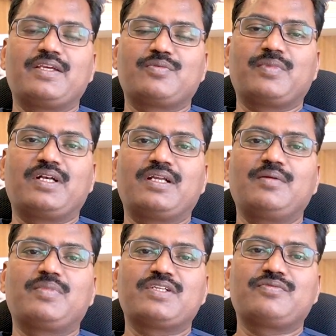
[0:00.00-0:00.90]
is
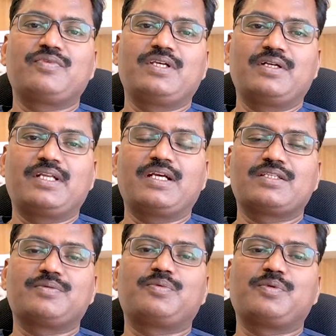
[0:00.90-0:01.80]
maintained plus we take a
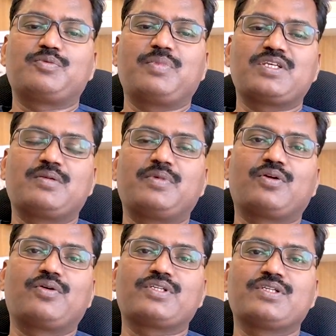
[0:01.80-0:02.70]
special
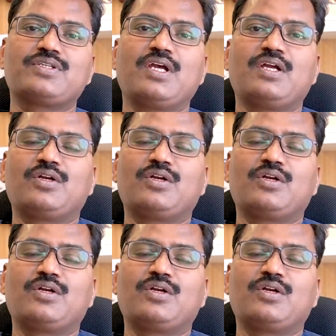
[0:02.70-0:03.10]
precautions